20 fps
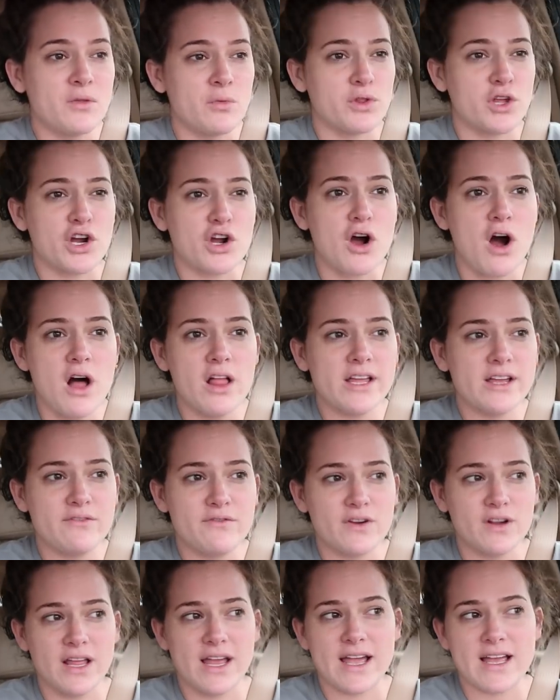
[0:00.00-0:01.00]
they're calling
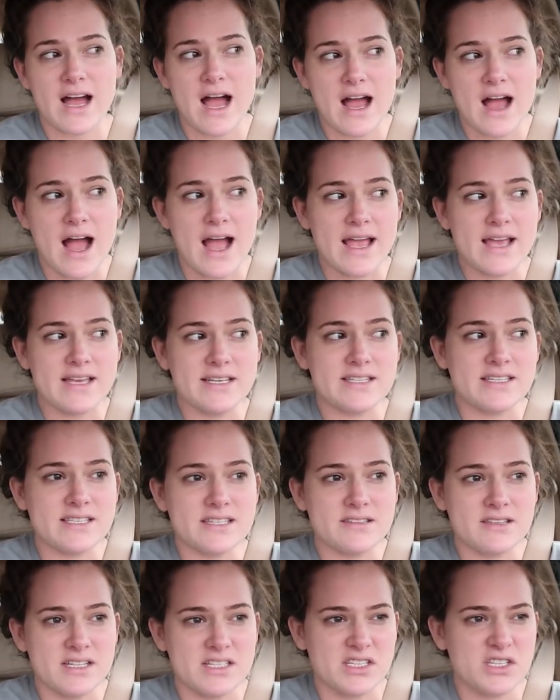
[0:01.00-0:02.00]
for like ice
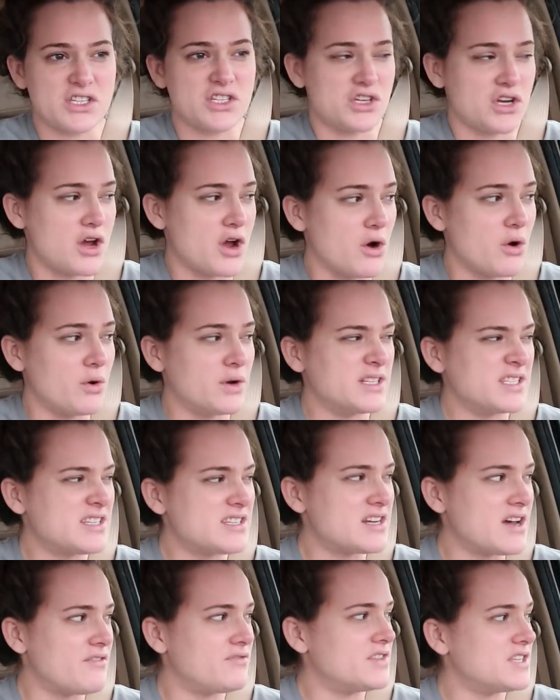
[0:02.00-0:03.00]
and snow and
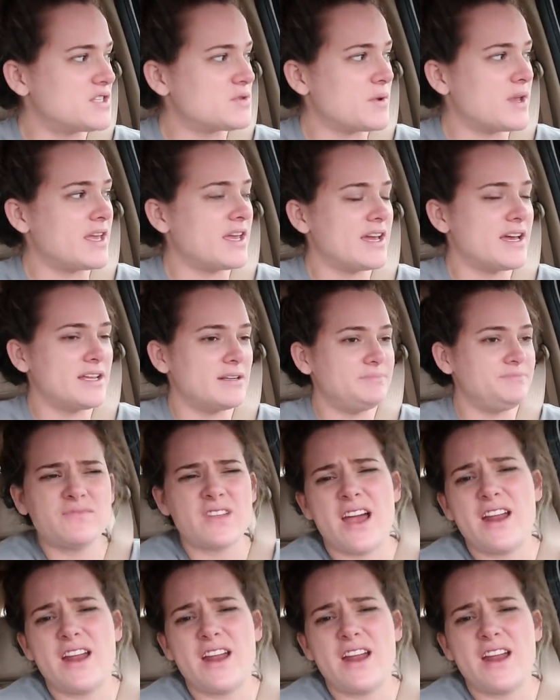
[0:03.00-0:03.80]
stuff this weekend.